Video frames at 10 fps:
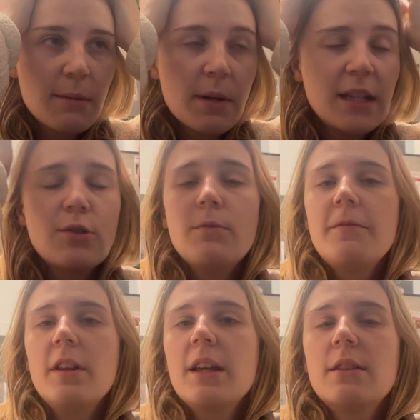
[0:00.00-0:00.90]
But I don't
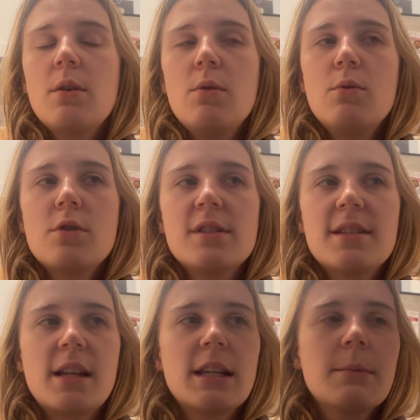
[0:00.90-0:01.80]
feel like the whole world is ending,